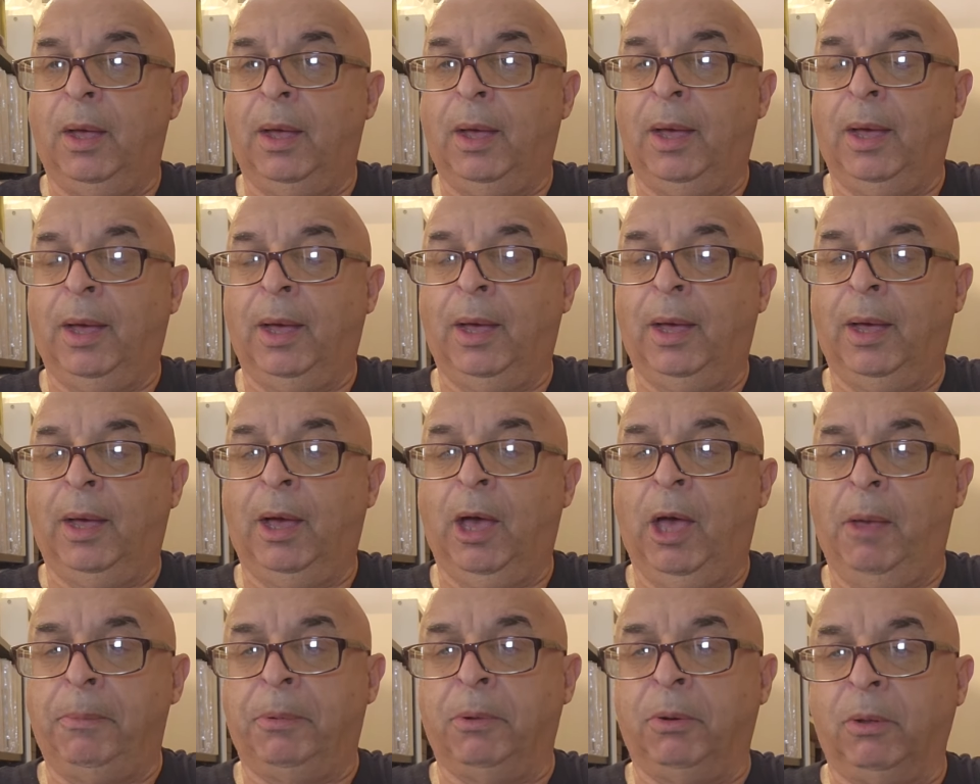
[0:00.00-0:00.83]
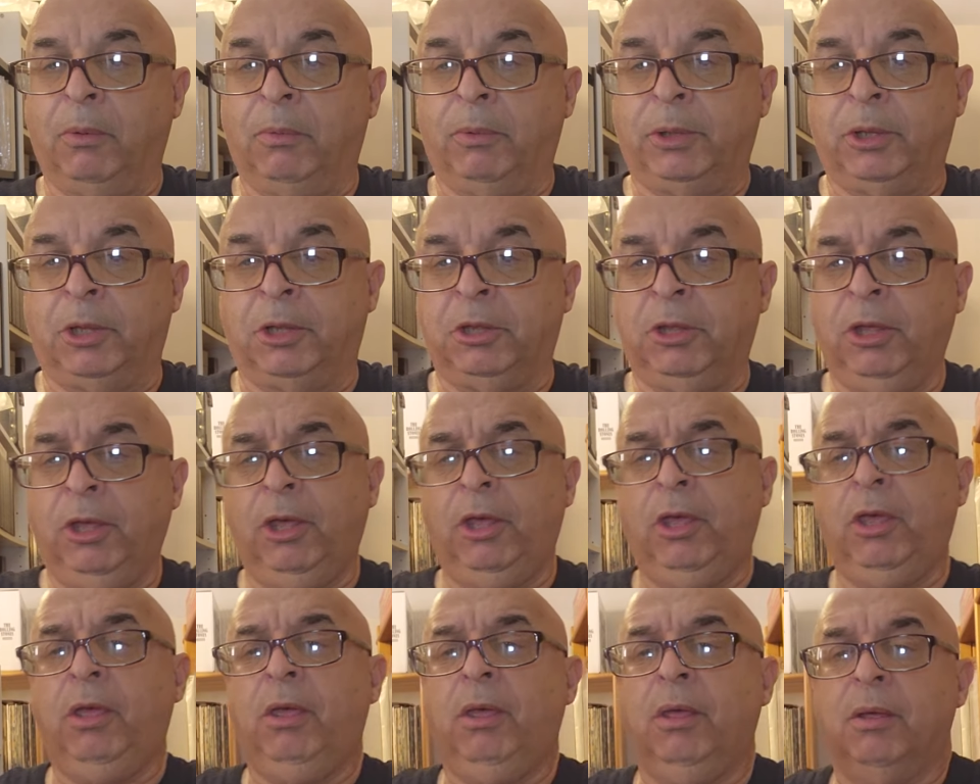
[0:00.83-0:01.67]
Hope you like what you
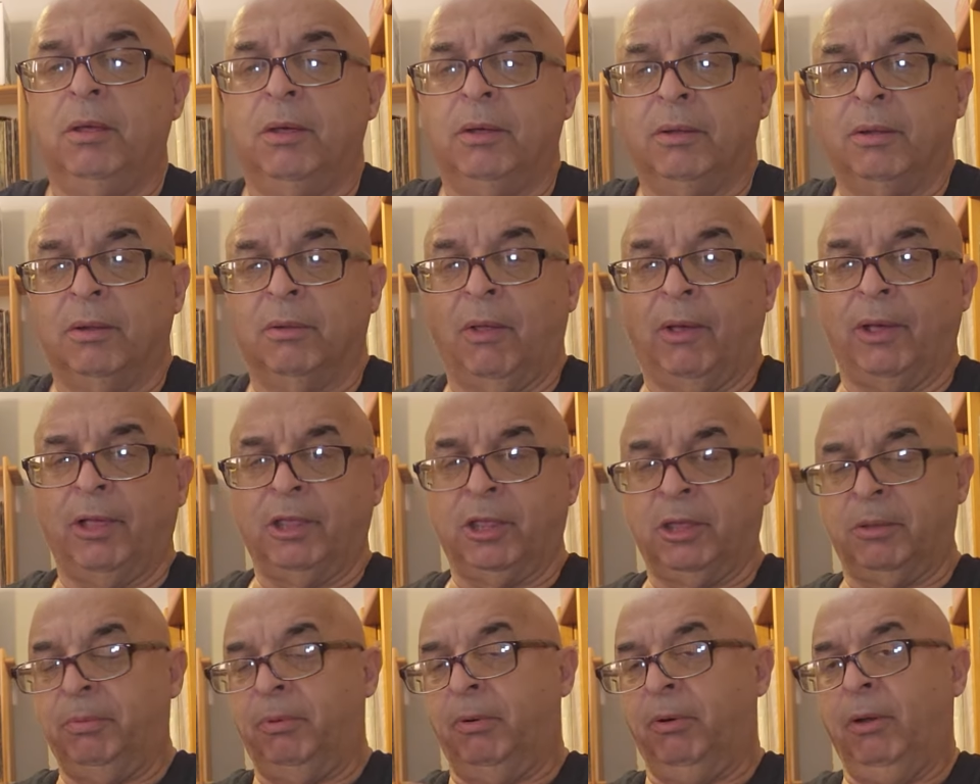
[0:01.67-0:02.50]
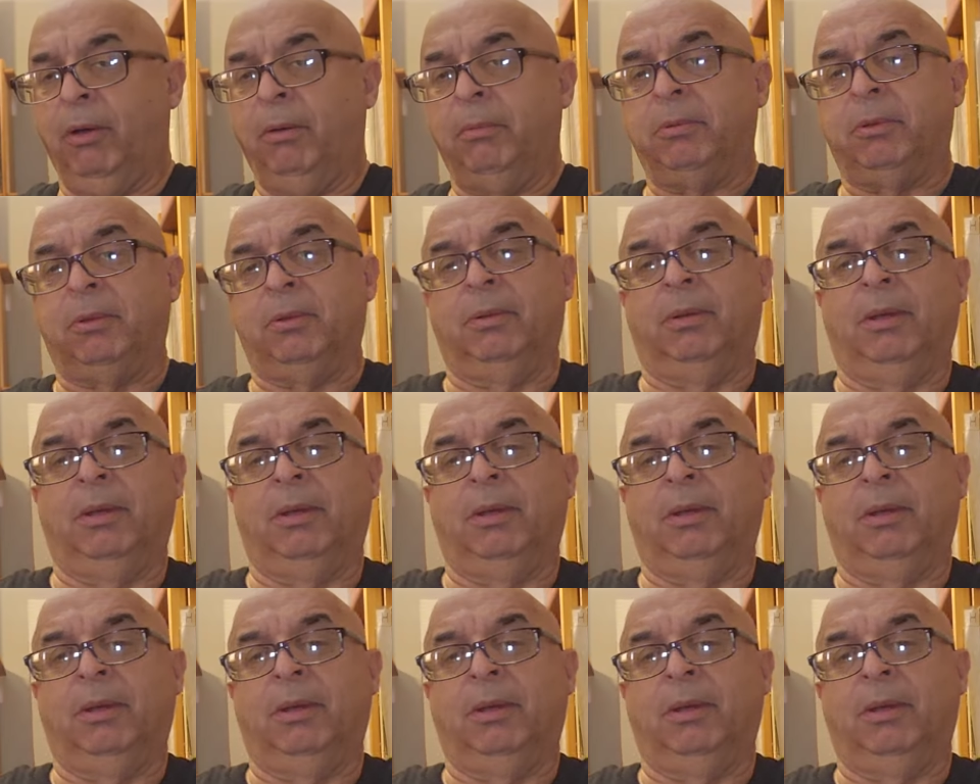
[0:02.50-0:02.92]
see. Like and subscribe.